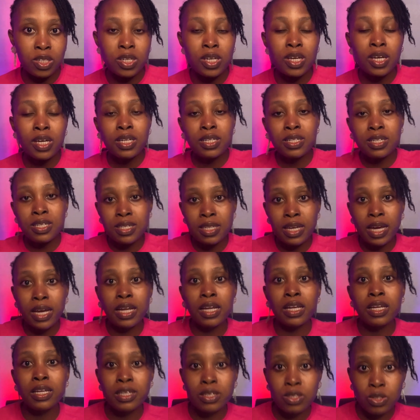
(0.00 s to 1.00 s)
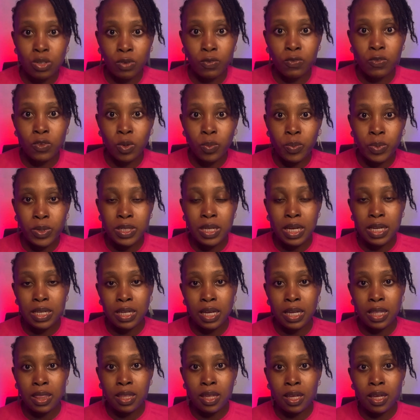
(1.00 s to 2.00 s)
These are a list of topics that I
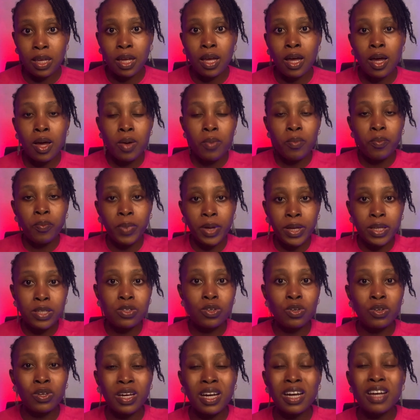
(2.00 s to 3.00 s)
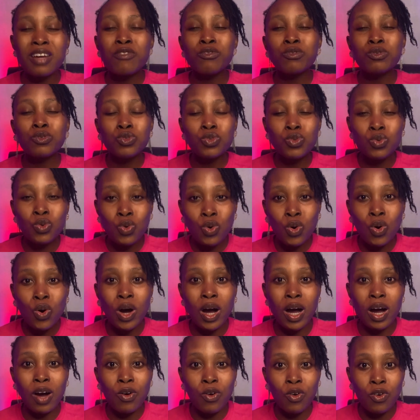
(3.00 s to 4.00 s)
think, based on, you can even
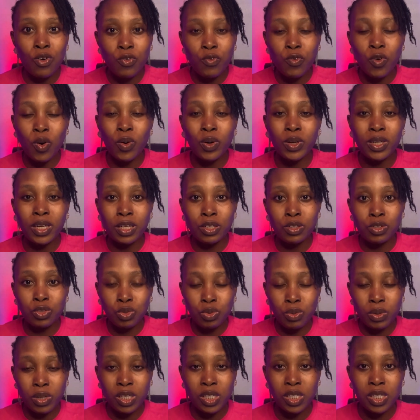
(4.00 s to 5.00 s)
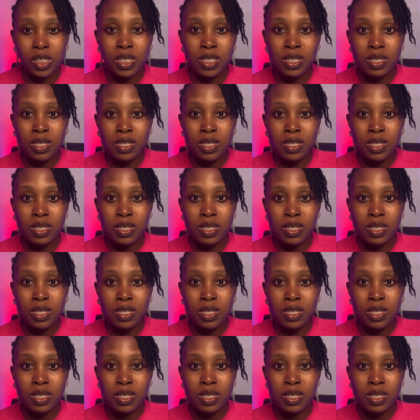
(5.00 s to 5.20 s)
go forward and do a sheet